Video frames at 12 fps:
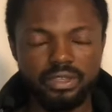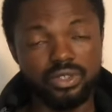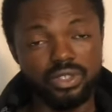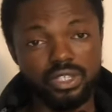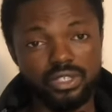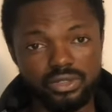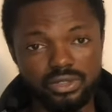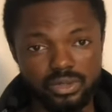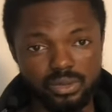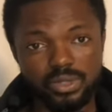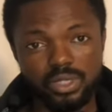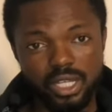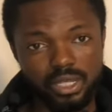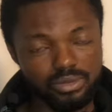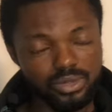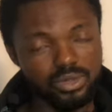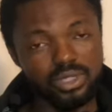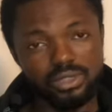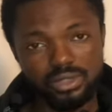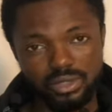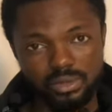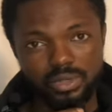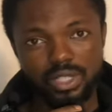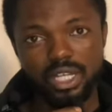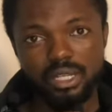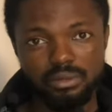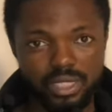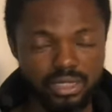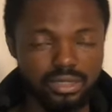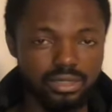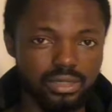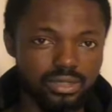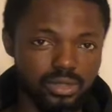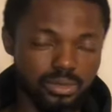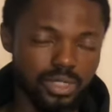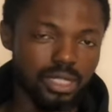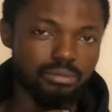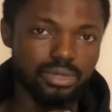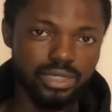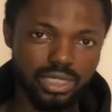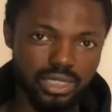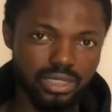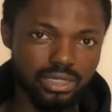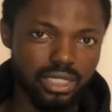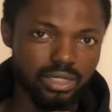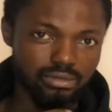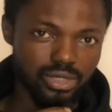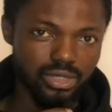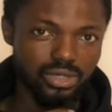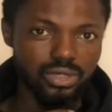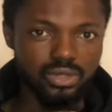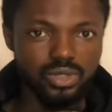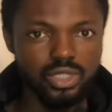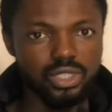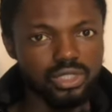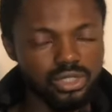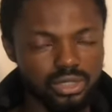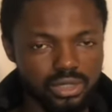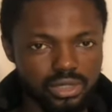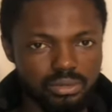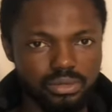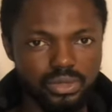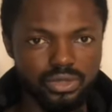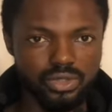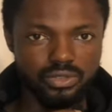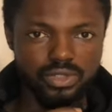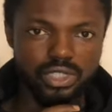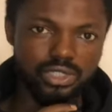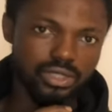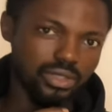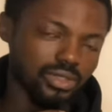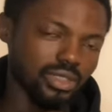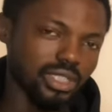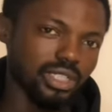If you're yet to subscribe, do well, subscribe, hit the subscribe button down below, turn on the post notification to